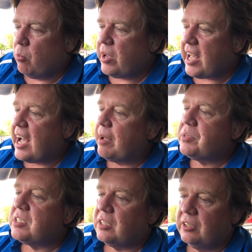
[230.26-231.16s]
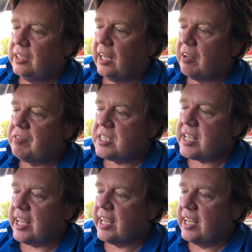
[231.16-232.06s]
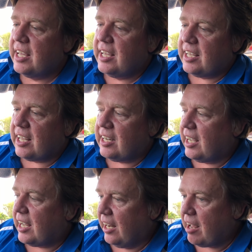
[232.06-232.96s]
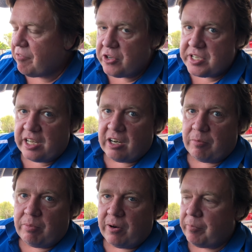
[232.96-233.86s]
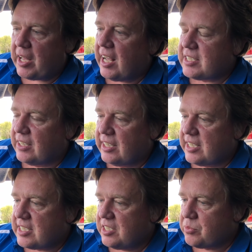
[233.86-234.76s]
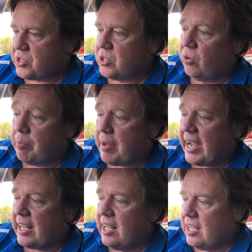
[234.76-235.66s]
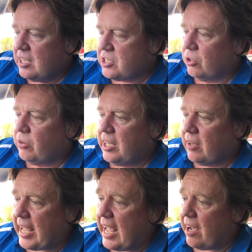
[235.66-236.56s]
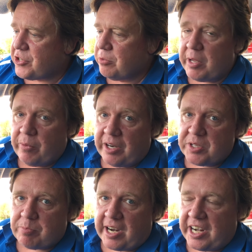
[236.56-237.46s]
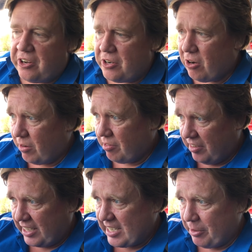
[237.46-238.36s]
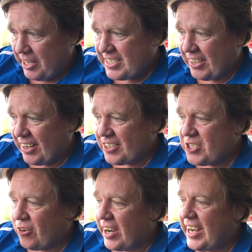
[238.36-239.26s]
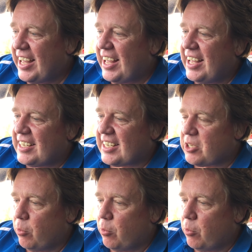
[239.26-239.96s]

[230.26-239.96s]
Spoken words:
We absolutely love this gear and love using it on cars like this. It's restored it back to looking like how it should be when it was brand new. Not going to reflect up on the inside of the screen. Does a